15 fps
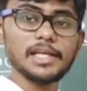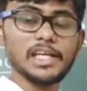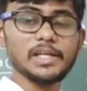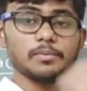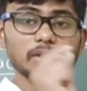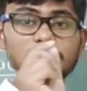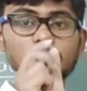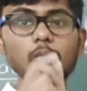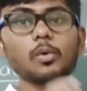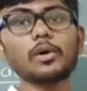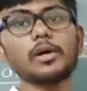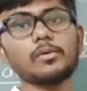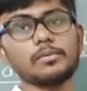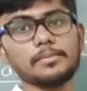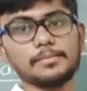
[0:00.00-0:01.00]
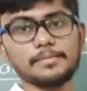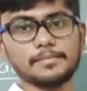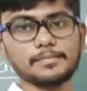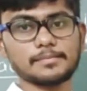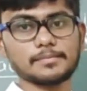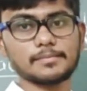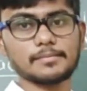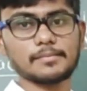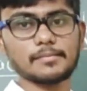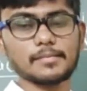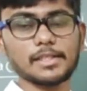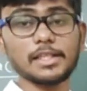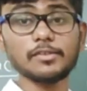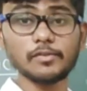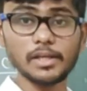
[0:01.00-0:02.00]
It will slow down.
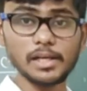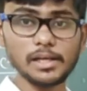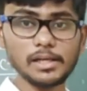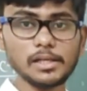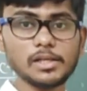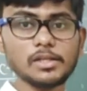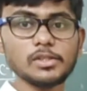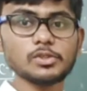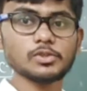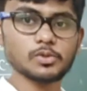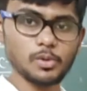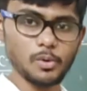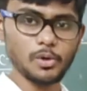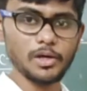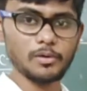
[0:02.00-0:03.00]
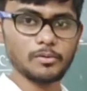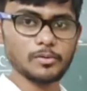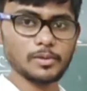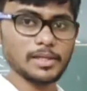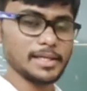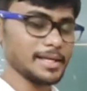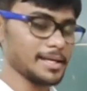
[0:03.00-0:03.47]
It will slow down.